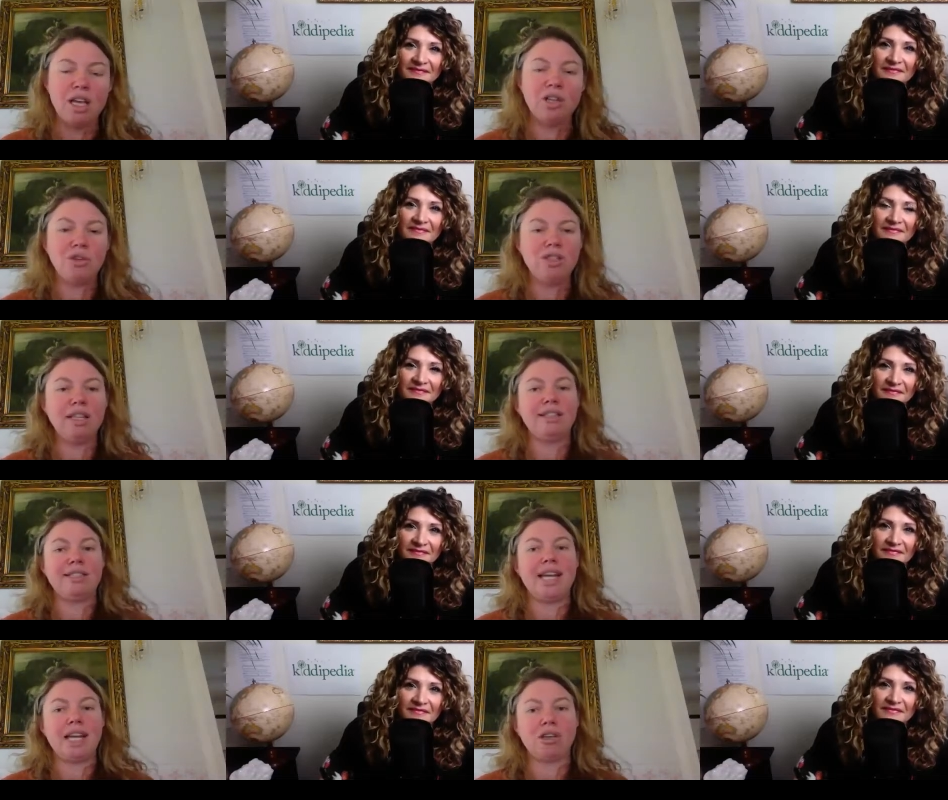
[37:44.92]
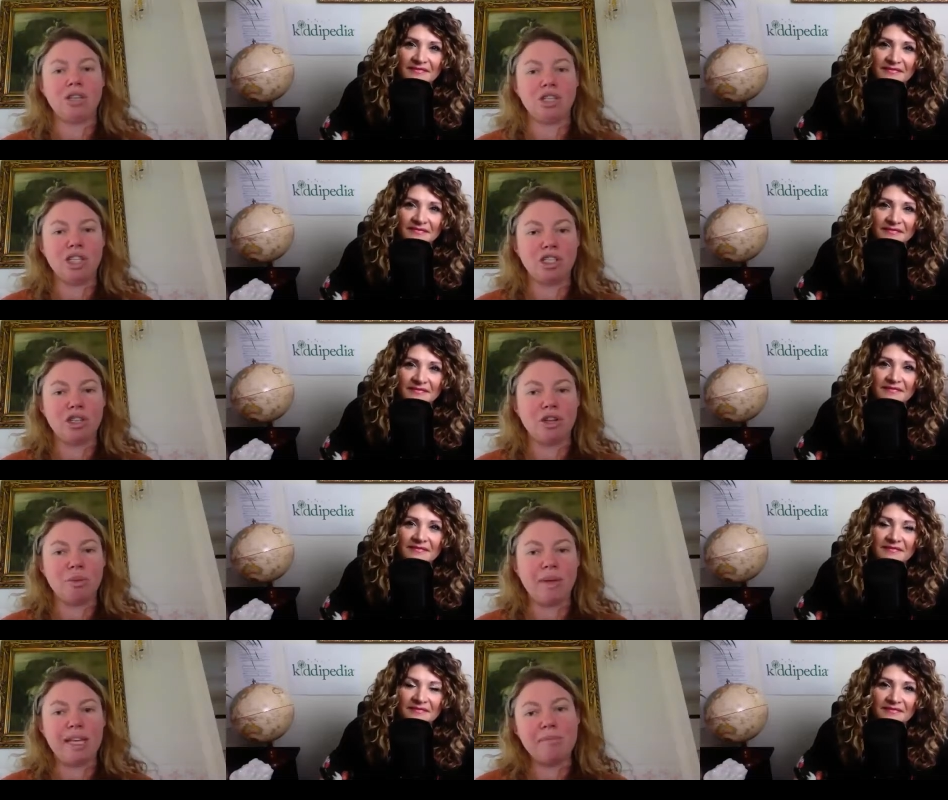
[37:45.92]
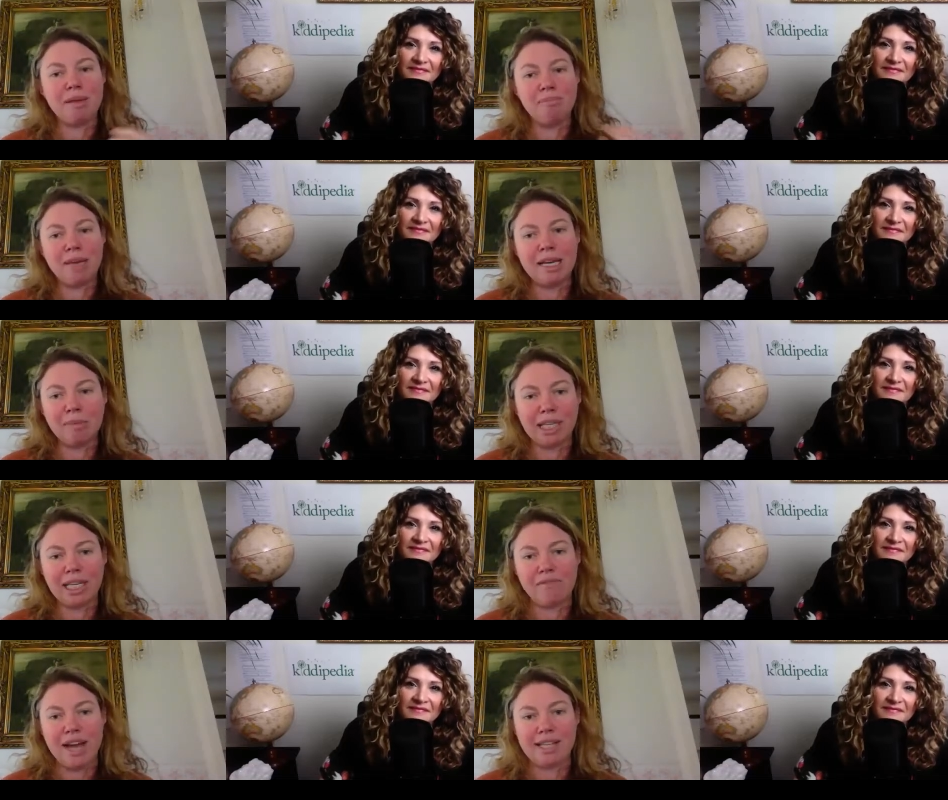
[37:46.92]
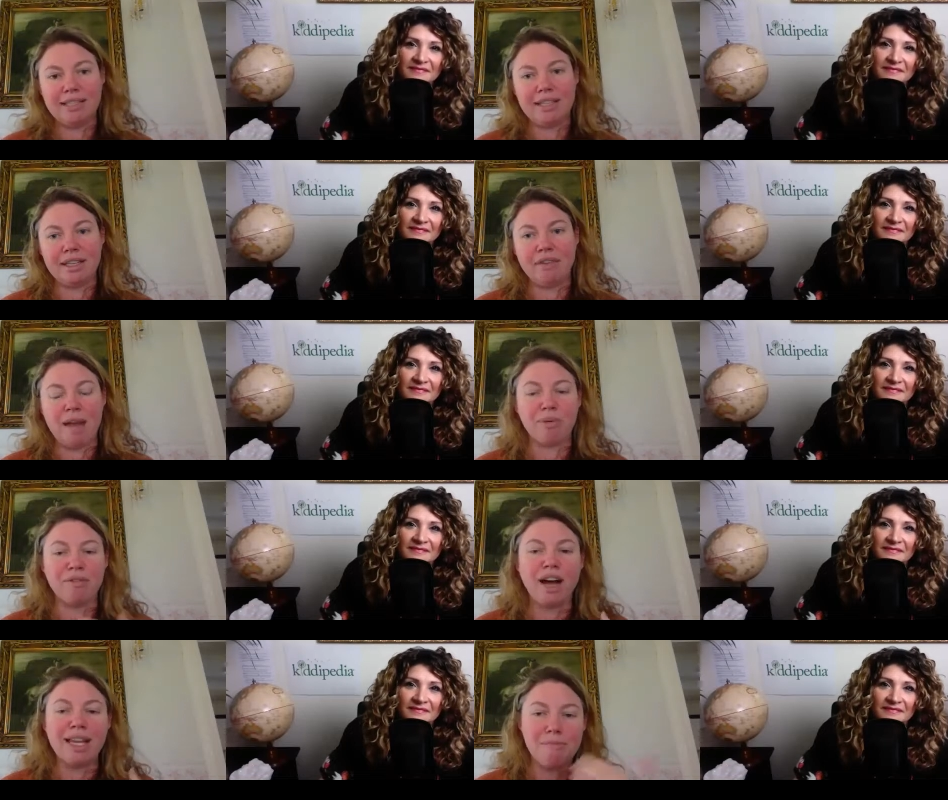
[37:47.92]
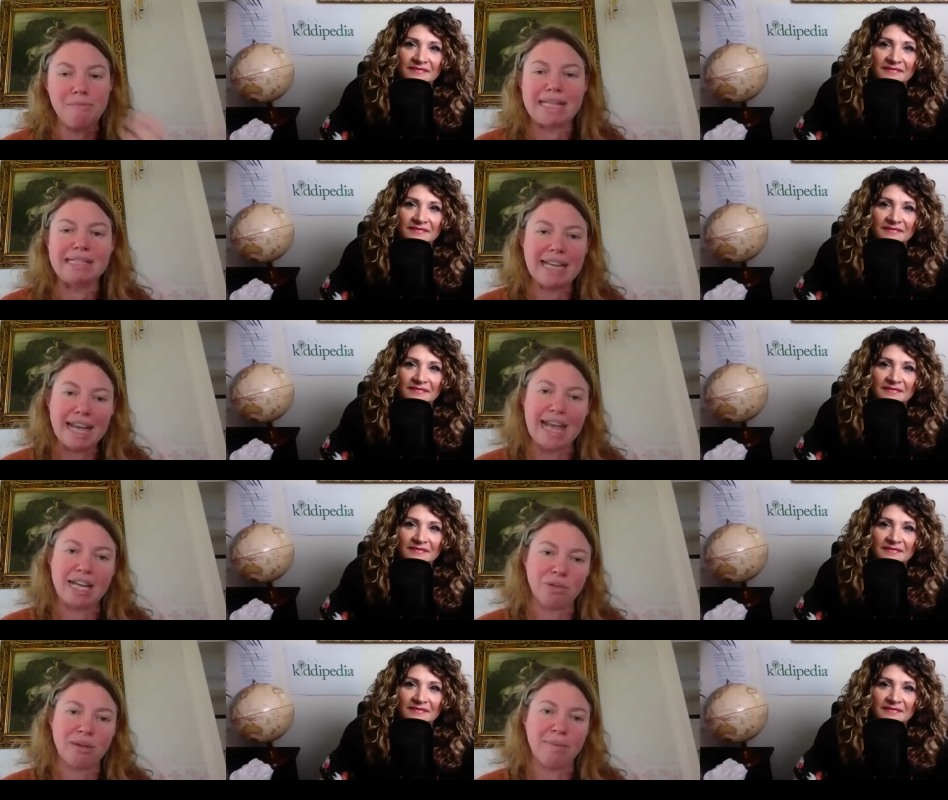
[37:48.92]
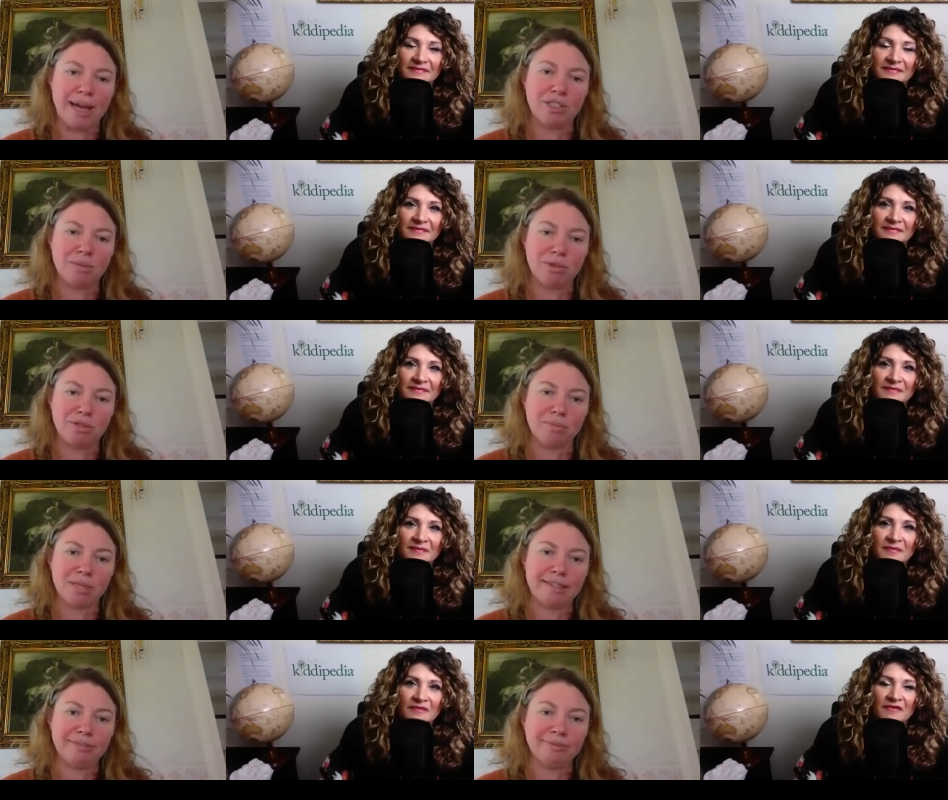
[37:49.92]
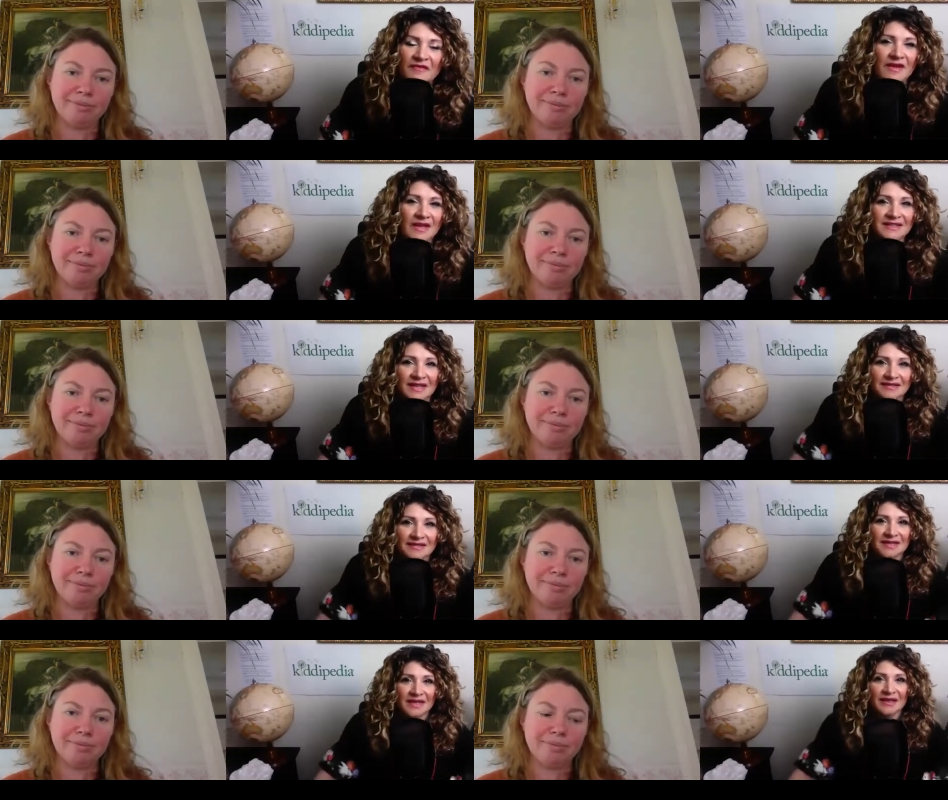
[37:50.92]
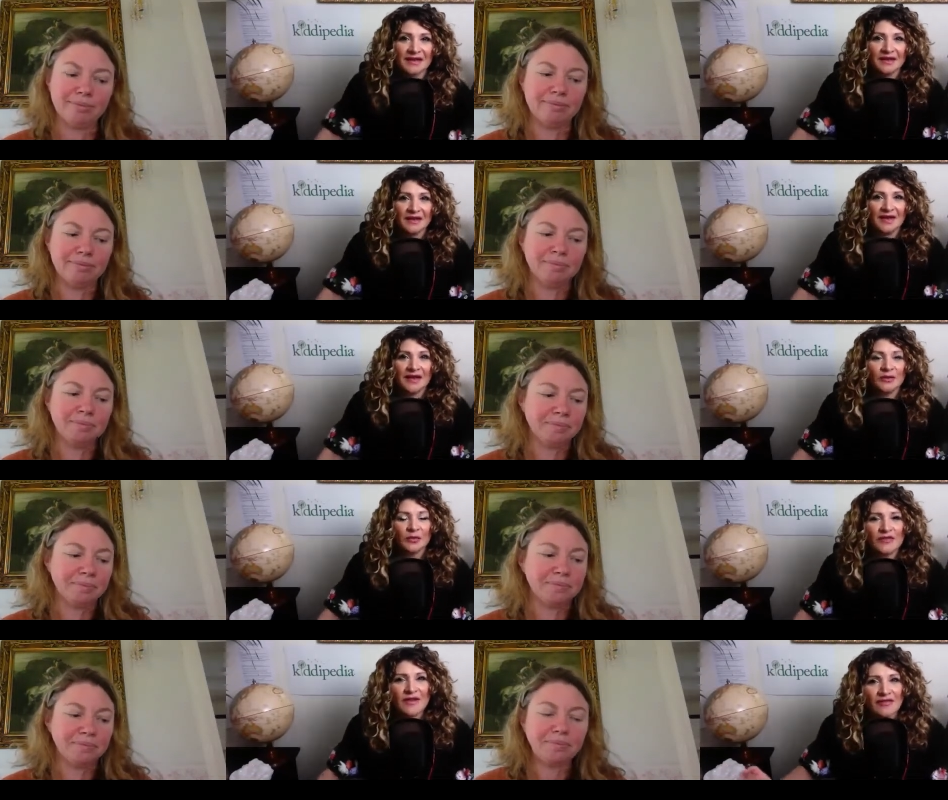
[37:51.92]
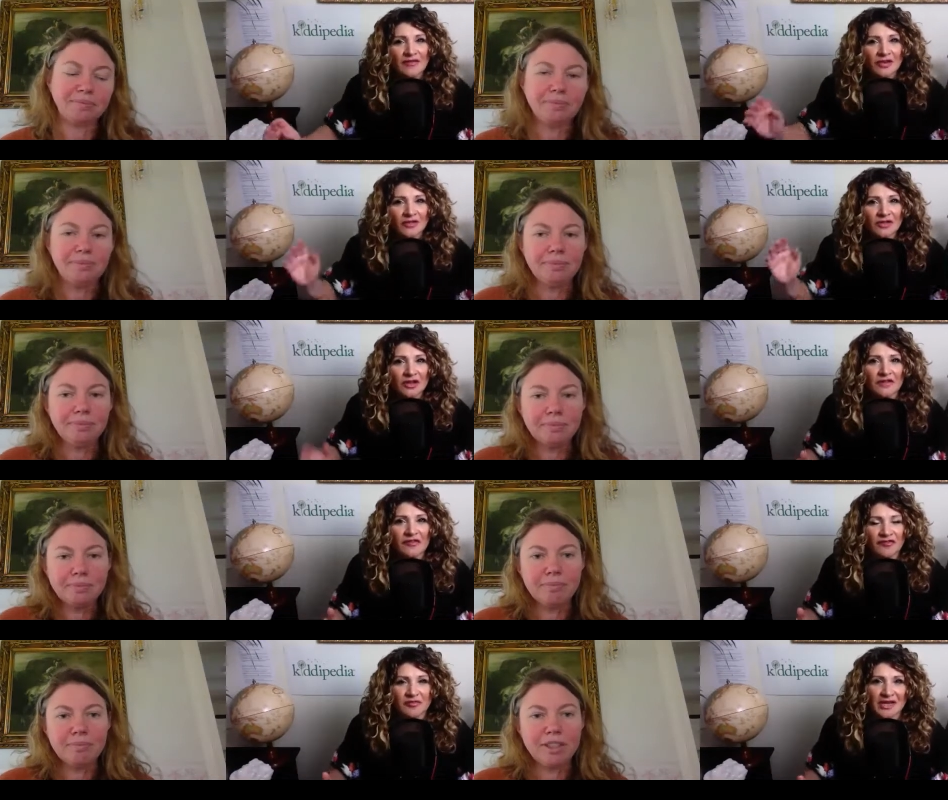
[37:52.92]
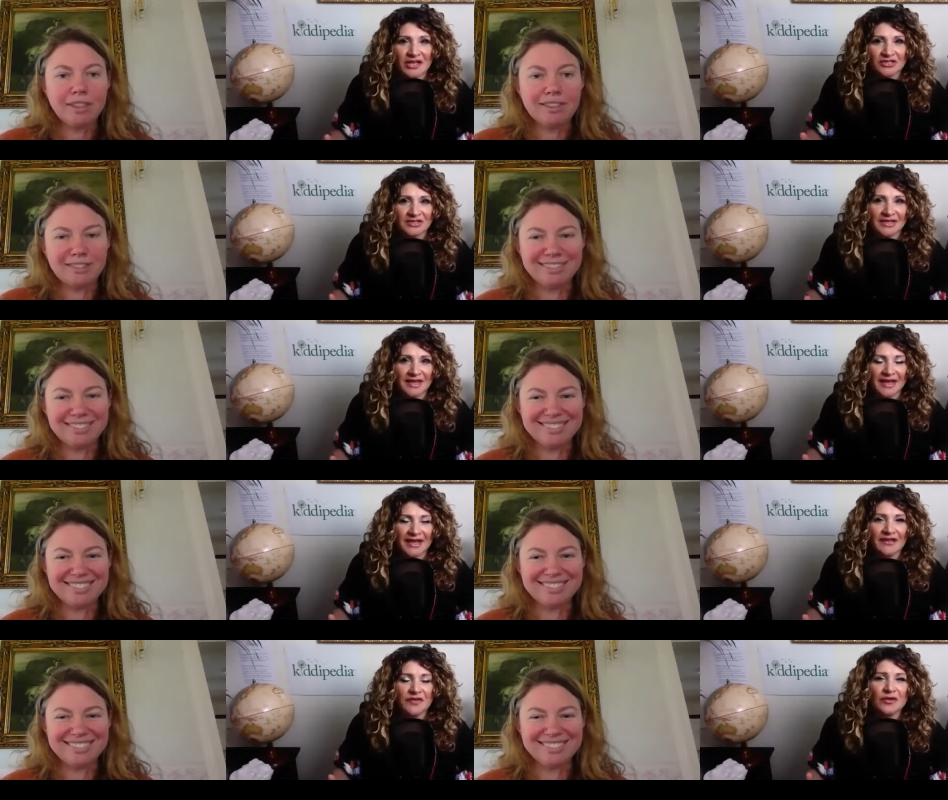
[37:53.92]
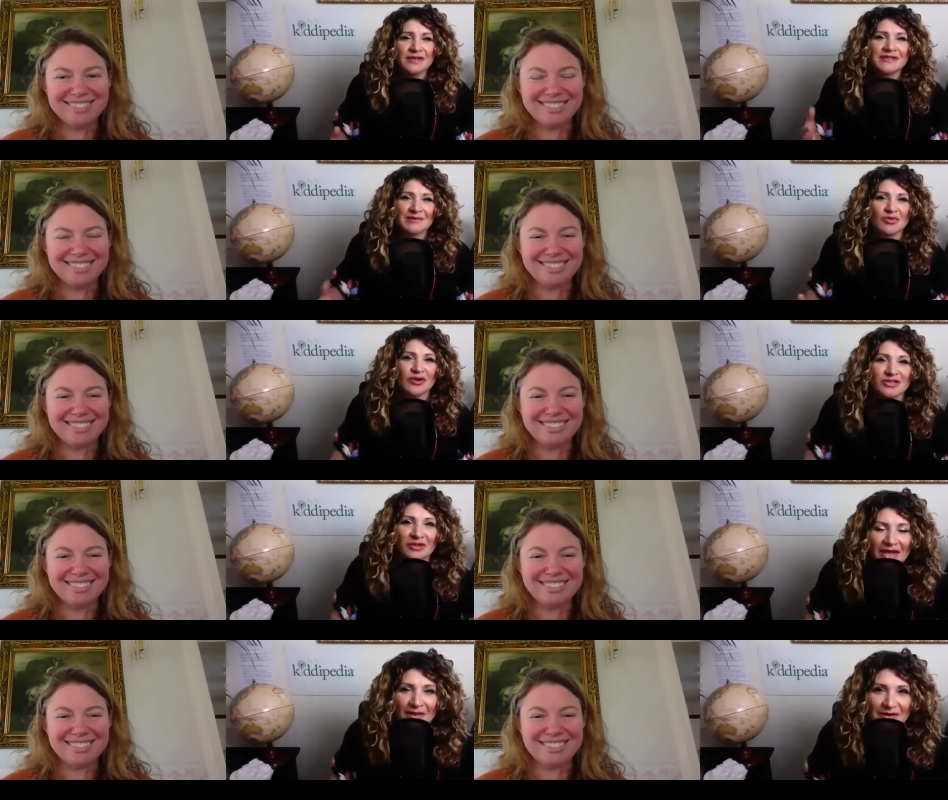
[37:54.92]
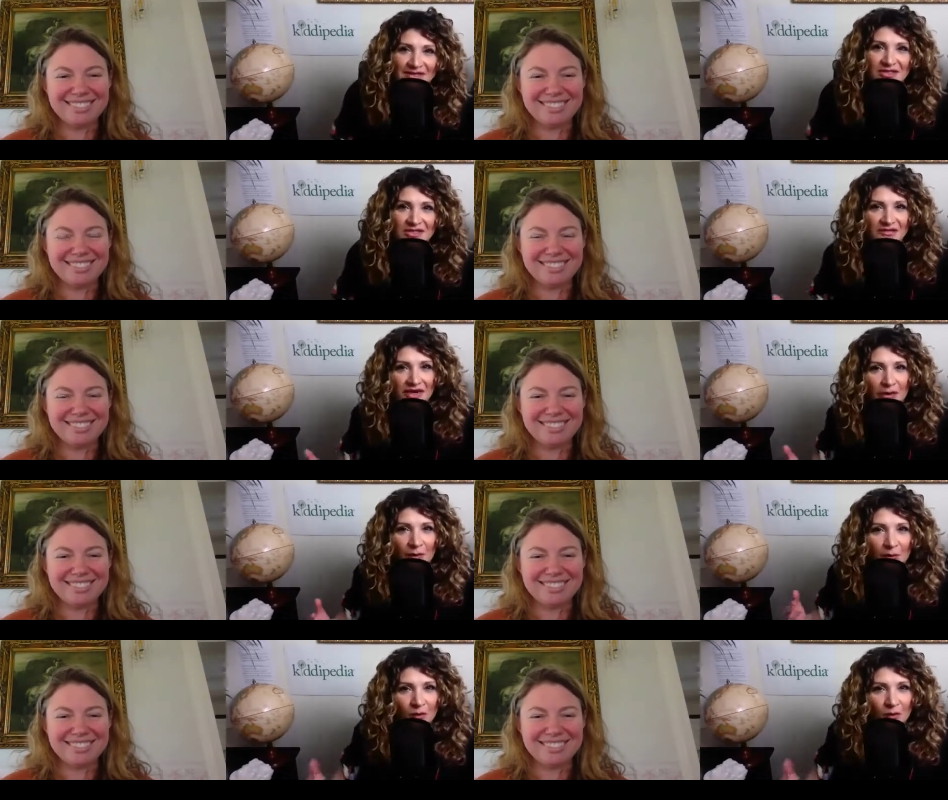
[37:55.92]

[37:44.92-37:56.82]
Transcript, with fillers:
Speaker 1: using this technology so that we can be minimally invasive and provide the best care to our patient possibly.
Speaker 2: Fantastic. And look, we've covered off a lot of information today. If you were to summarize your key messages for anyone